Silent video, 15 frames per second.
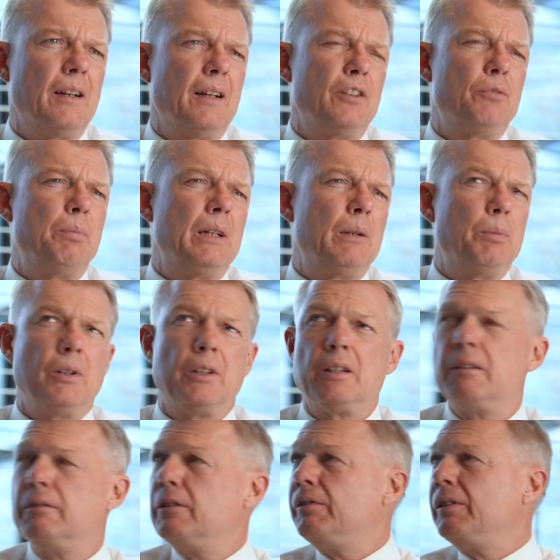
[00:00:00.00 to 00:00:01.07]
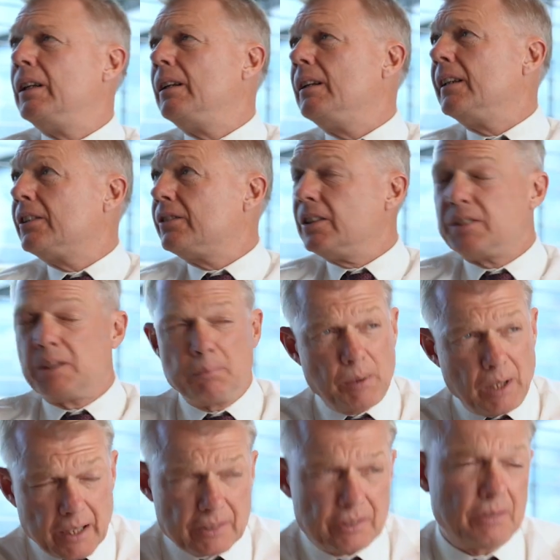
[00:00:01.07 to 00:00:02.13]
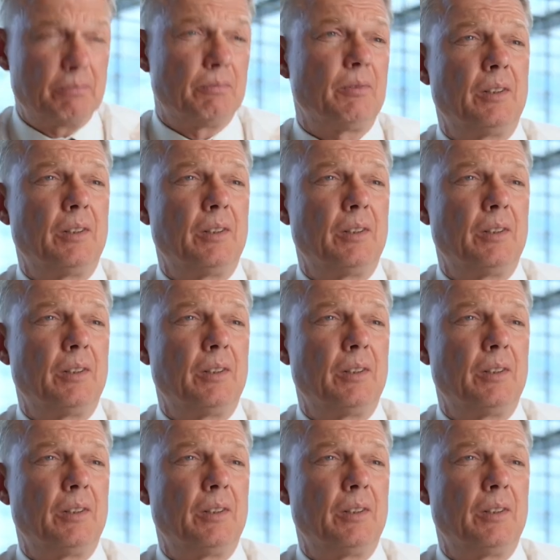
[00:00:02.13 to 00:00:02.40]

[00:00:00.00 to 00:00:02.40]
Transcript: is being built within existing parks.